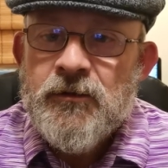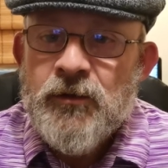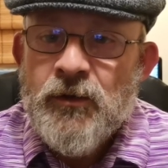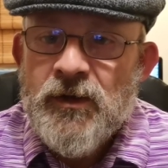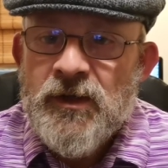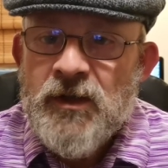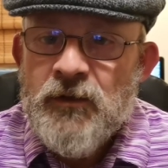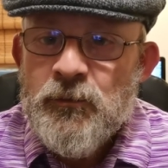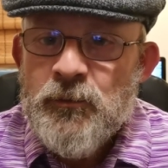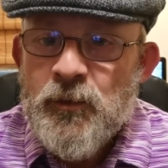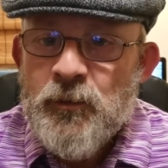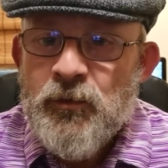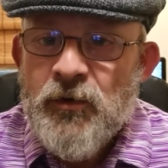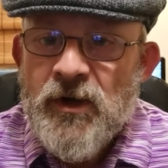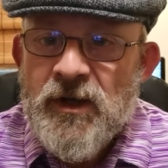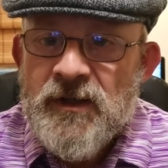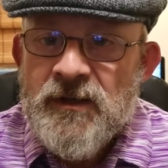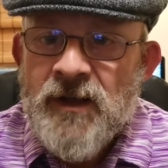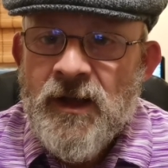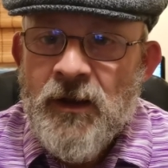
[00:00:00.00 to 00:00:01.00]
So I give them a
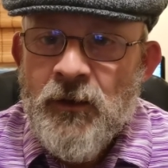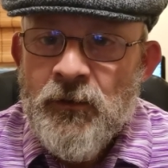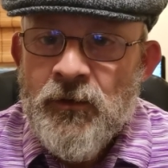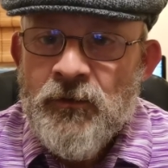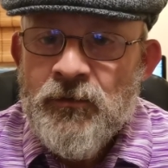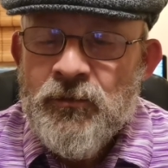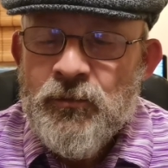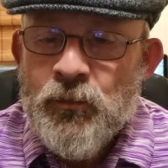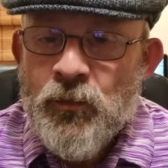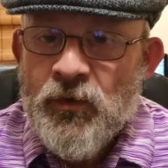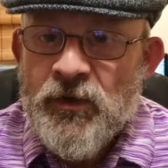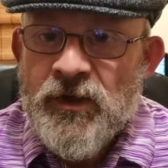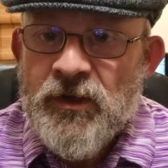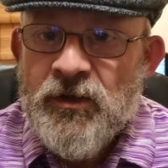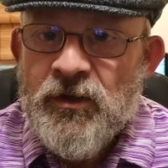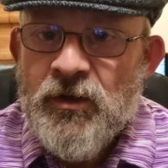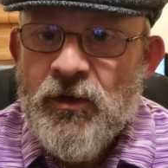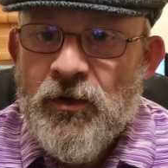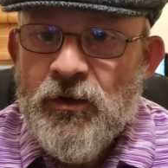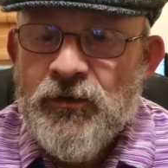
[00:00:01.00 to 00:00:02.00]
breakdown of what
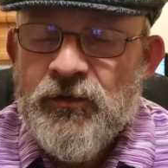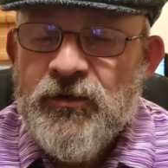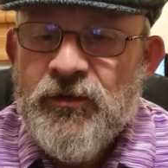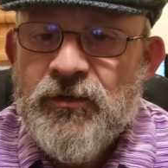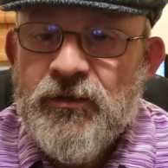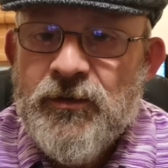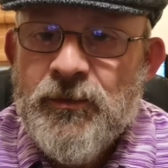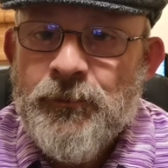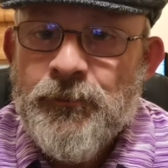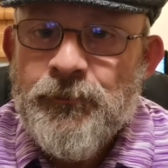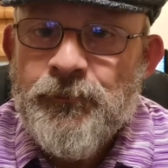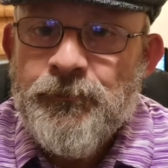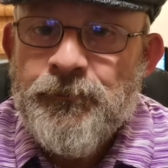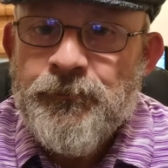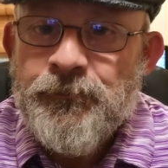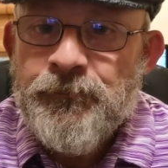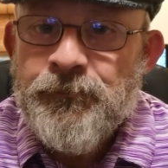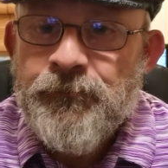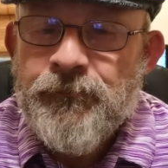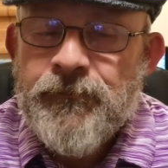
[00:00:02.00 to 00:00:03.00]
it costs.
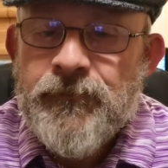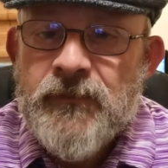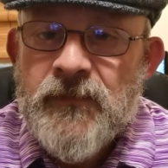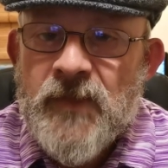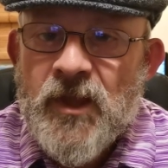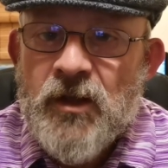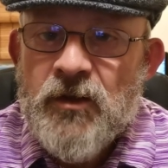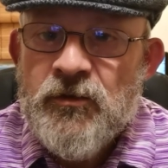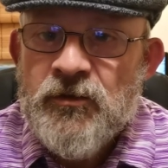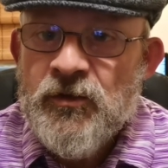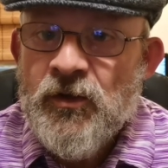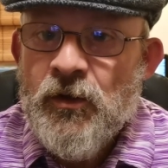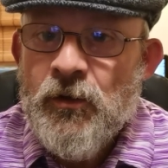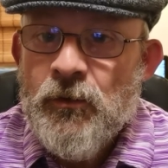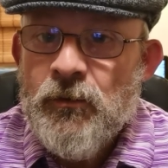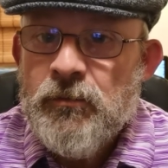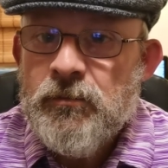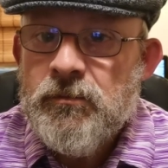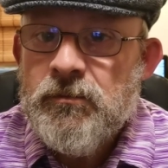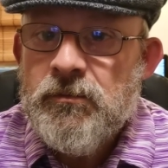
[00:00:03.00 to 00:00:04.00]

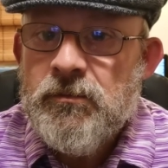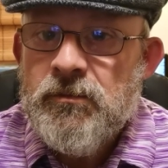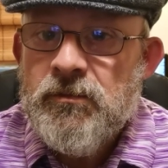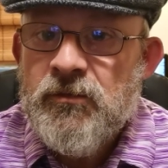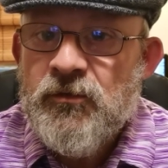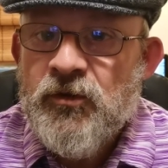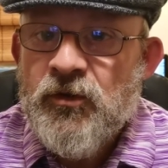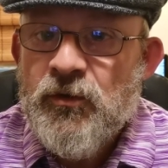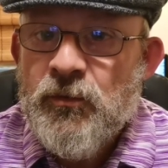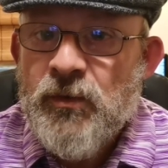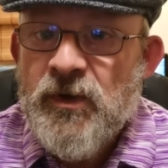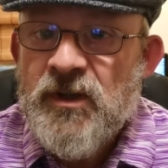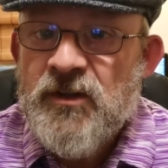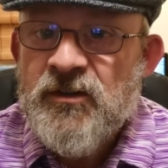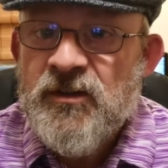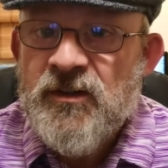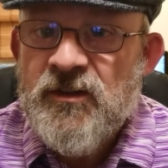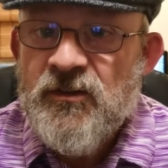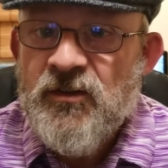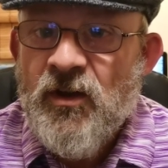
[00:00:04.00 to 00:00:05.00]
So 2
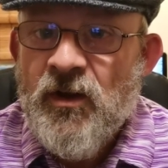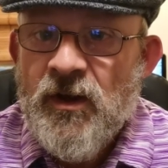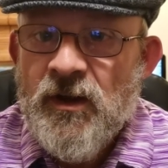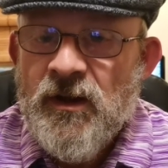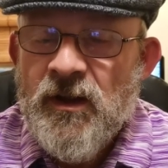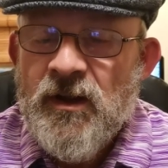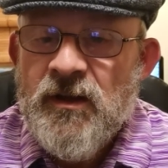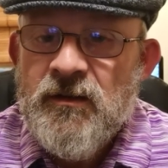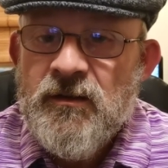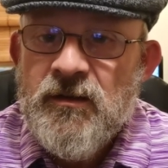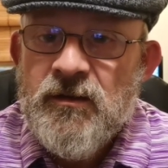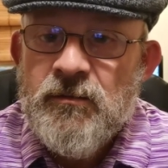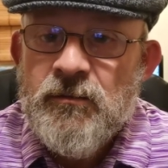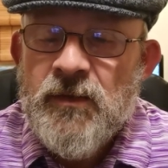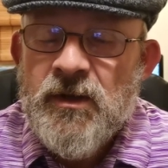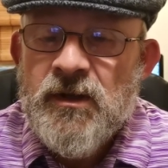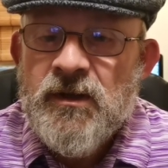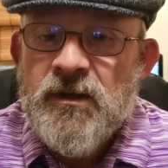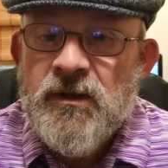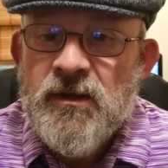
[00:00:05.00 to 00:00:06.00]
weeks in Thailand,
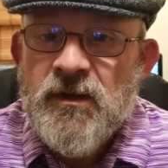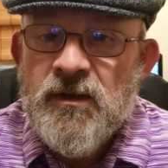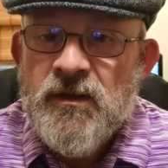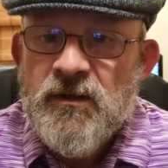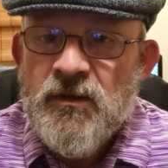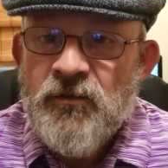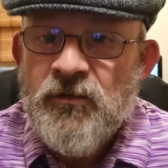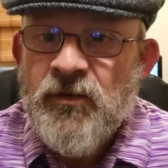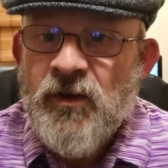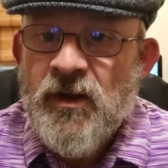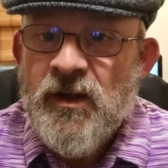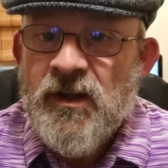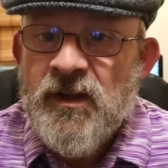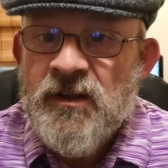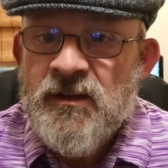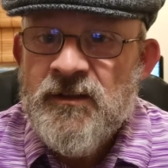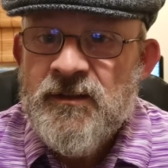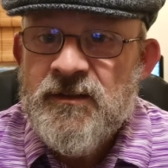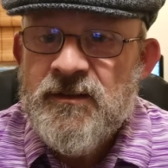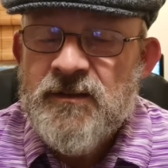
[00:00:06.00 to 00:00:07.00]
the
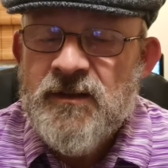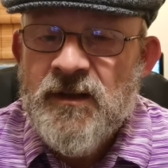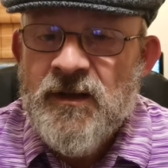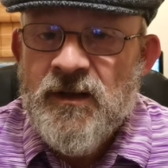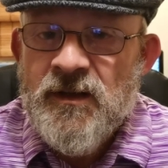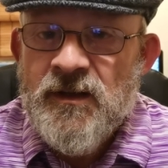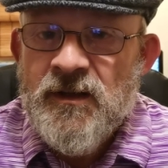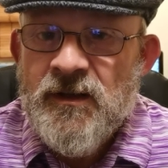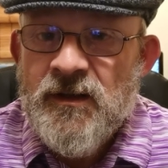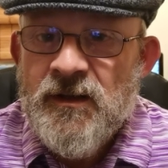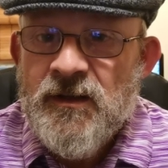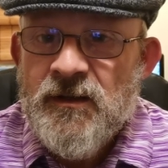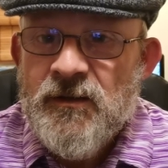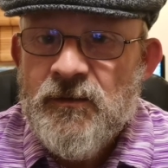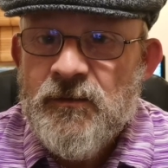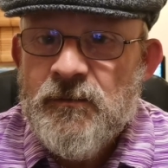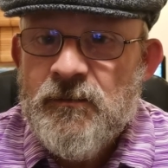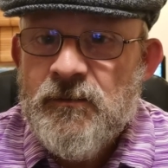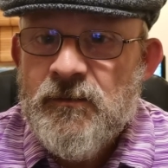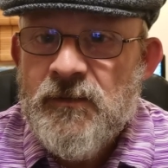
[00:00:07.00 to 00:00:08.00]
flight is
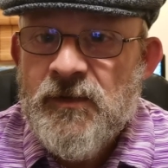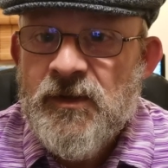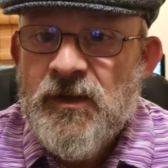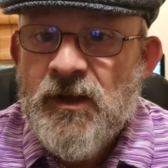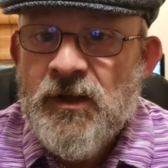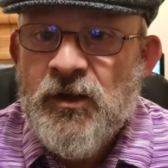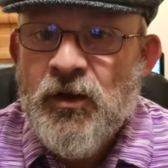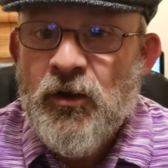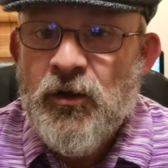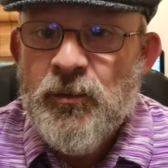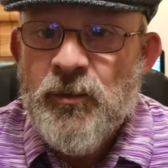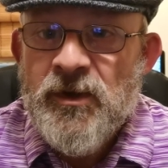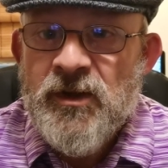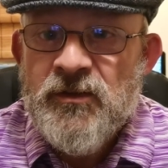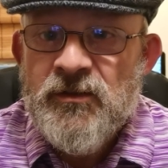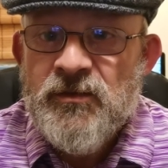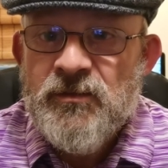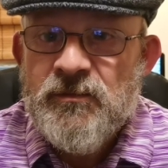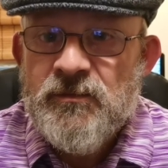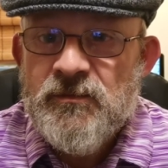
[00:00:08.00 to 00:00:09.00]
economy
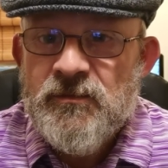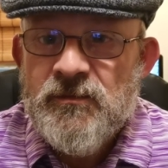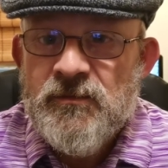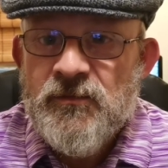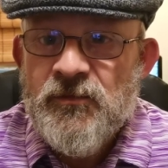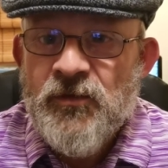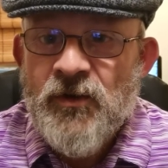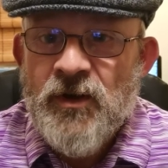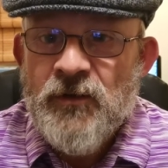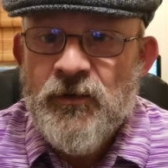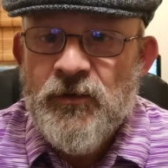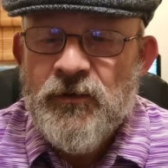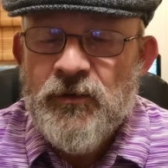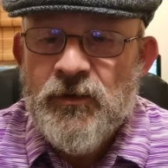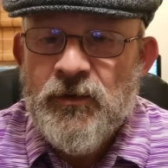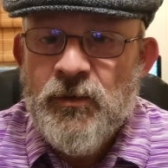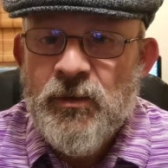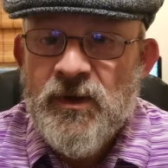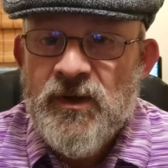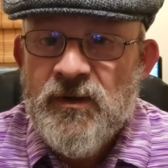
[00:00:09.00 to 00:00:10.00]
is
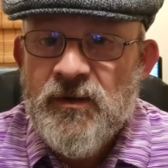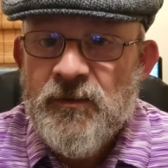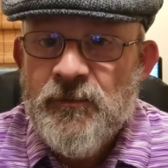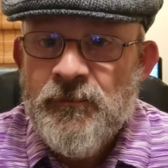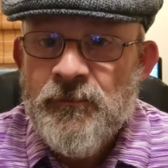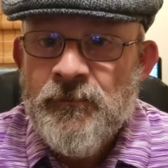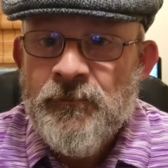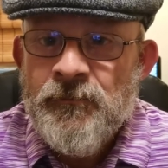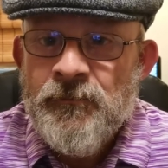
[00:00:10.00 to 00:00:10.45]
500 quid.